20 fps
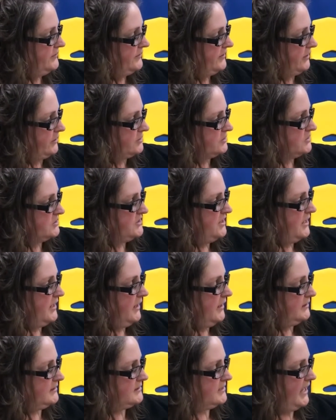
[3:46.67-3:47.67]
there's
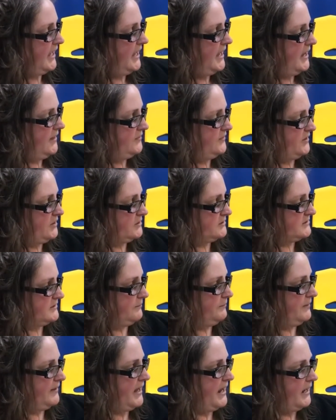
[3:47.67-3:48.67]
that cat. There's
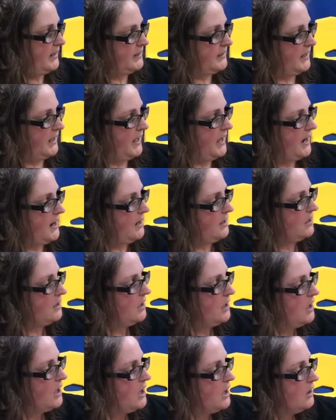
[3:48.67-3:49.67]
a black cat.
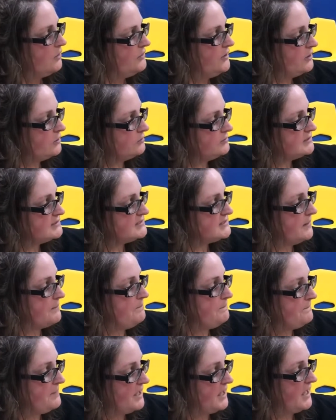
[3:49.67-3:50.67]
There was a
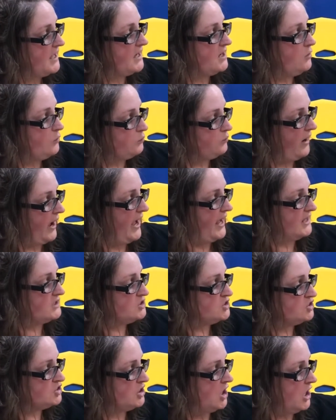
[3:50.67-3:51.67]
big
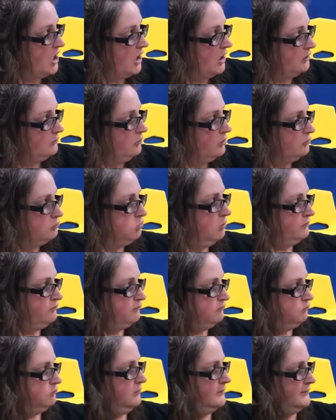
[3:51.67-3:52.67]
red dog.
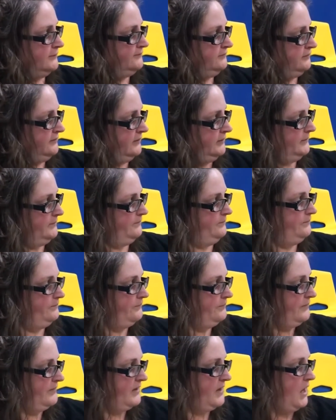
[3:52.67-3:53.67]
Woof, woof.
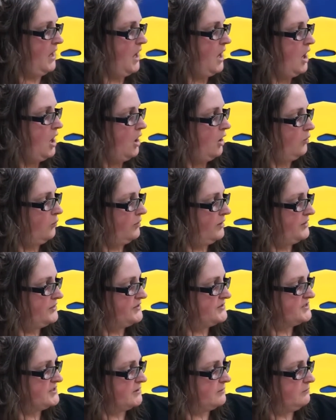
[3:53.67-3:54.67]

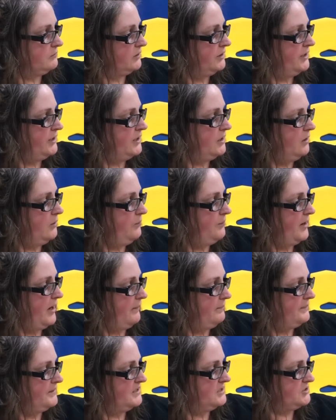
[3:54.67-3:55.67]
With some little
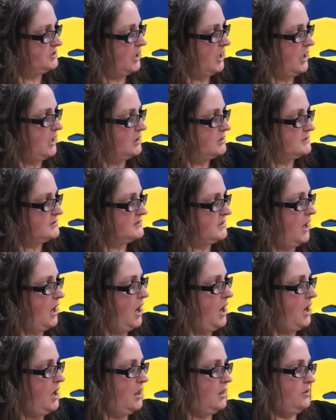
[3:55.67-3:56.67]
puppy dogs
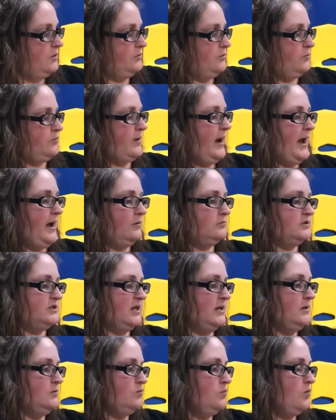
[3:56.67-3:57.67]
all around
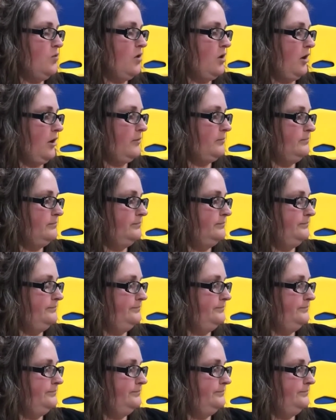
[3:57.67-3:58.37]
and warm.